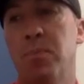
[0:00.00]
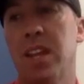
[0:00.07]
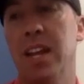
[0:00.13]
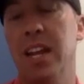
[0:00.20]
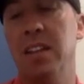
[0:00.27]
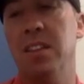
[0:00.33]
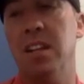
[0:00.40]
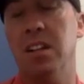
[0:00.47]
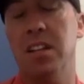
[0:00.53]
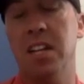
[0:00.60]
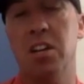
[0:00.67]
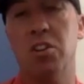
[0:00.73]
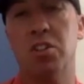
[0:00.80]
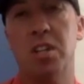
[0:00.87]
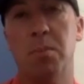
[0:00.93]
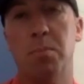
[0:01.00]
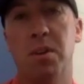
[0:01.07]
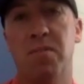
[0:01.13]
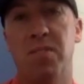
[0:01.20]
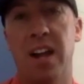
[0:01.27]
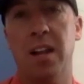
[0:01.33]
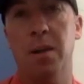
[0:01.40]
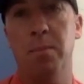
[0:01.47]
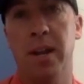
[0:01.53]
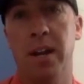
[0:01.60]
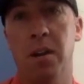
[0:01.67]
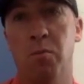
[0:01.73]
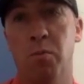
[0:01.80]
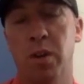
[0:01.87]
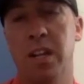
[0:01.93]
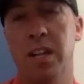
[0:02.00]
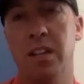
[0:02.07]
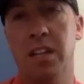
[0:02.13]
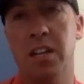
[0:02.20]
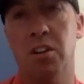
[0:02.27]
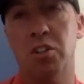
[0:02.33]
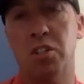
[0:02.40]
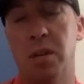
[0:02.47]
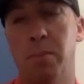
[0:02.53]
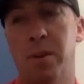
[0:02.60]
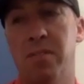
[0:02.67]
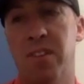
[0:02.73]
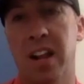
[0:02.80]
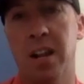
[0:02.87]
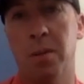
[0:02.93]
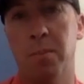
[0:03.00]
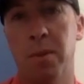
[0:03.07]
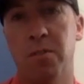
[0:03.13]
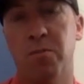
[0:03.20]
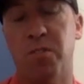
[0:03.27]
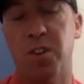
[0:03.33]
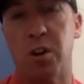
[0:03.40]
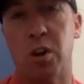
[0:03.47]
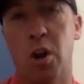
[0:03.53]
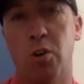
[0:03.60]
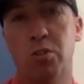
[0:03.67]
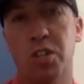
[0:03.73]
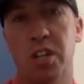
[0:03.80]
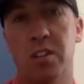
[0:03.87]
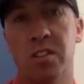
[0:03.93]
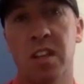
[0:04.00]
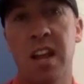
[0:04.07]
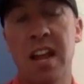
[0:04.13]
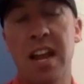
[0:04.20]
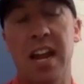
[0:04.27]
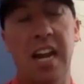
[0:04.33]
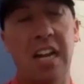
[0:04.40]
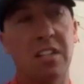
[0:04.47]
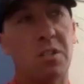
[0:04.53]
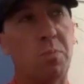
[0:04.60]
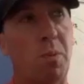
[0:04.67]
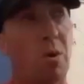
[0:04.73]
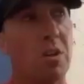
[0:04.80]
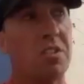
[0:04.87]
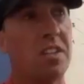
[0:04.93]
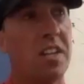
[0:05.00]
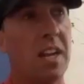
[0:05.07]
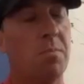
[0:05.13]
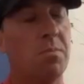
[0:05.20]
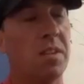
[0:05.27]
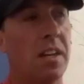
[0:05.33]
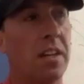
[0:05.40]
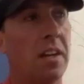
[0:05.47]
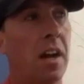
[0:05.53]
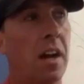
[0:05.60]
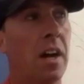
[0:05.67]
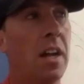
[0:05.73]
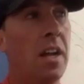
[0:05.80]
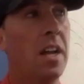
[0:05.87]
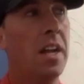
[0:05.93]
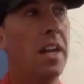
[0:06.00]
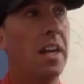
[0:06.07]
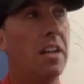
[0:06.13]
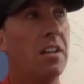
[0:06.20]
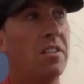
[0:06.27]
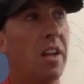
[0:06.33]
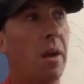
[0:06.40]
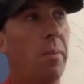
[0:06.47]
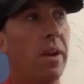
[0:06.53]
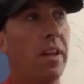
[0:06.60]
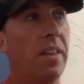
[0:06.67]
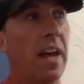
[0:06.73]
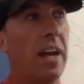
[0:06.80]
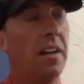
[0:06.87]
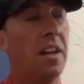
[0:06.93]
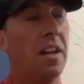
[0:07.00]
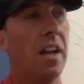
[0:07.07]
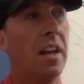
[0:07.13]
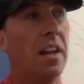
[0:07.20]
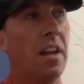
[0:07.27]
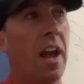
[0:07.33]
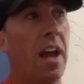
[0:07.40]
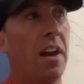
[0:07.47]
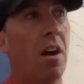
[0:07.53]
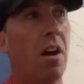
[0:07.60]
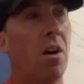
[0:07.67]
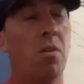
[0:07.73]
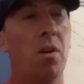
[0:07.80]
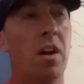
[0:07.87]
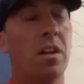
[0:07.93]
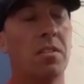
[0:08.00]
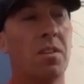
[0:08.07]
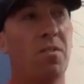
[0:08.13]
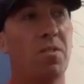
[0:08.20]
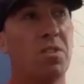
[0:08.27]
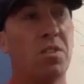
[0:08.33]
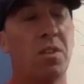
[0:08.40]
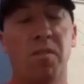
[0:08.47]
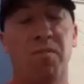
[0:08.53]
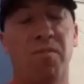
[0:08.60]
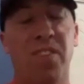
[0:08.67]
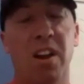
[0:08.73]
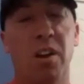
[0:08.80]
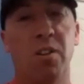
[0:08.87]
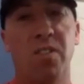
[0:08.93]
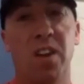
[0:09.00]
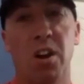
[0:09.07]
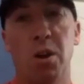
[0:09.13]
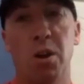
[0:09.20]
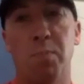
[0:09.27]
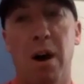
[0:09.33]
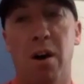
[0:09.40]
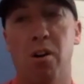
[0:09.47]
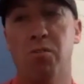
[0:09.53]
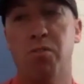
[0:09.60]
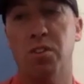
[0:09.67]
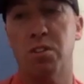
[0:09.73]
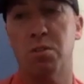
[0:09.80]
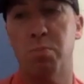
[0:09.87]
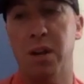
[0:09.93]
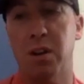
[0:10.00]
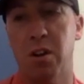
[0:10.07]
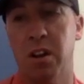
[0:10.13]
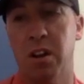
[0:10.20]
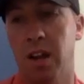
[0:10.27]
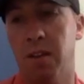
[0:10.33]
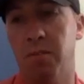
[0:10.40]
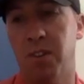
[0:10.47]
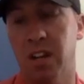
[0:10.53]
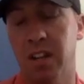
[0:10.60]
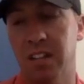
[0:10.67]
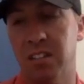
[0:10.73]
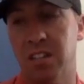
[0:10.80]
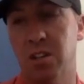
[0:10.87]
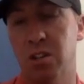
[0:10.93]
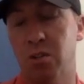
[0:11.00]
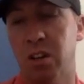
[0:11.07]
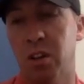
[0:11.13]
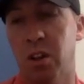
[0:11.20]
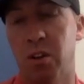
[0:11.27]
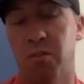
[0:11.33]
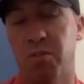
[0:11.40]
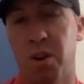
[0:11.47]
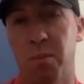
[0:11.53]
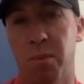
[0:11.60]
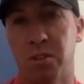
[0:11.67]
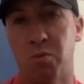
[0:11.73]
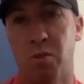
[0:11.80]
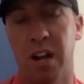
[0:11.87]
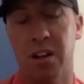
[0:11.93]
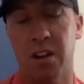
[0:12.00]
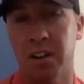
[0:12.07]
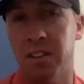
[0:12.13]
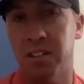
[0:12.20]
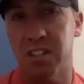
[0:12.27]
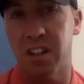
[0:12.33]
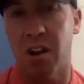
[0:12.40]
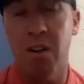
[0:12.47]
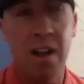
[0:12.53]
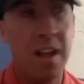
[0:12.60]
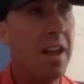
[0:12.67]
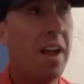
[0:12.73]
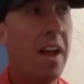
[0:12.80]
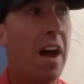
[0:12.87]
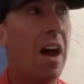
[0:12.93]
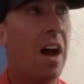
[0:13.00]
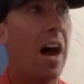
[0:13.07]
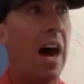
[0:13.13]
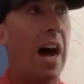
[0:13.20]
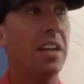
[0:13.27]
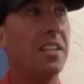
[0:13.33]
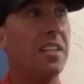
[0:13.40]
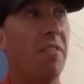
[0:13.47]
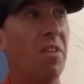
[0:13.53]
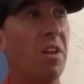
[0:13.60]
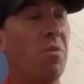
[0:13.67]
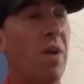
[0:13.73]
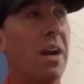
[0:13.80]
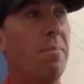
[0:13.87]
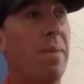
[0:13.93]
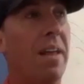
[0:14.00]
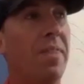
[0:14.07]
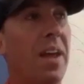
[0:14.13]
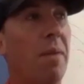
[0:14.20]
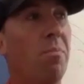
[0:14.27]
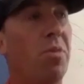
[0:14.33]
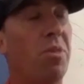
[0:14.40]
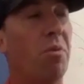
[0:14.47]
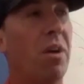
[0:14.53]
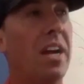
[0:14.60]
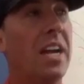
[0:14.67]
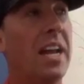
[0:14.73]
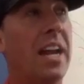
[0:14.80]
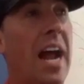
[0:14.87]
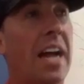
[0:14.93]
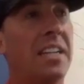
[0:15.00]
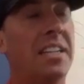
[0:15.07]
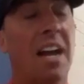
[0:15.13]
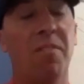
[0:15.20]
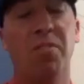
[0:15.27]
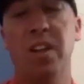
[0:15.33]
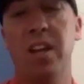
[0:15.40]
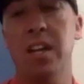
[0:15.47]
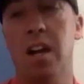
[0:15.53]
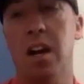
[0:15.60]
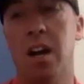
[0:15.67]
in the leadership development and really leadership development for coaches and sports teams. And he's somebody that is a very powerful speaker and love to listen to and learn from as well. And so I definitely recommend them 3. And I definitely